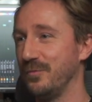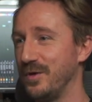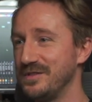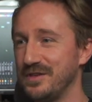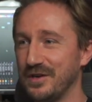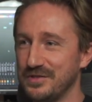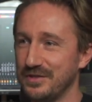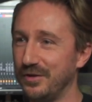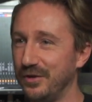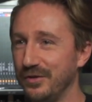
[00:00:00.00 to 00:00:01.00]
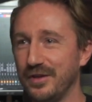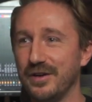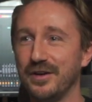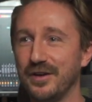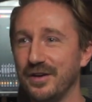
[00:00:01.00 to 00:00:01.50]
one section
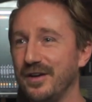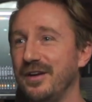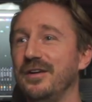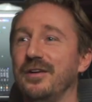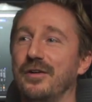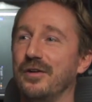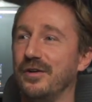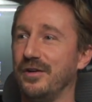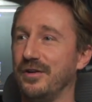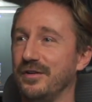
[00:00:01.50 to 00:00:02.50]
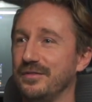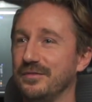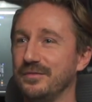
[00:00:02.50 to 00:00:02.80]
earlier or,